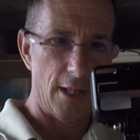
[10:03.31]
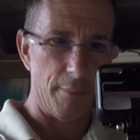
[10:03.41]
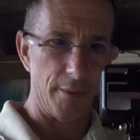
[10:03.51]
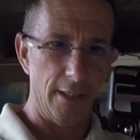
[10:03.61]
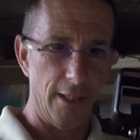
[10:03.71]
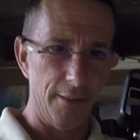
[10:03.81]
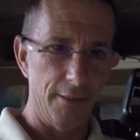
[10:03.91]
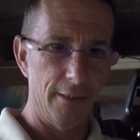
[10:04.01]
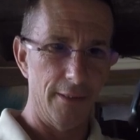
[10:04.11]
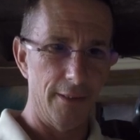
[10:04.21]
up and down
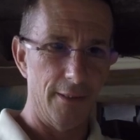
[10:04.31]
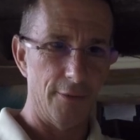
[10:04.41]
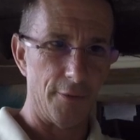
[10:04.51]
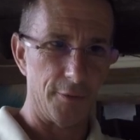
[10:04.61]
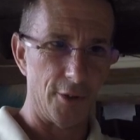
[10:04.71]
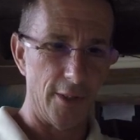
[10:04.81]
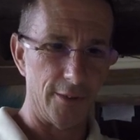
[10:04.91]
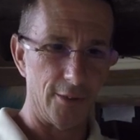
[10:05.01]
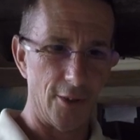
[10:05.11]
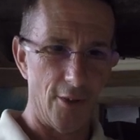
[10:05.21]
from
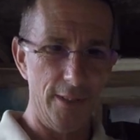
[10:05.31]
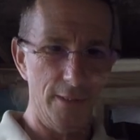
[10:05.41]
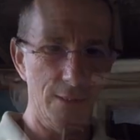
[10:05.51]
side to side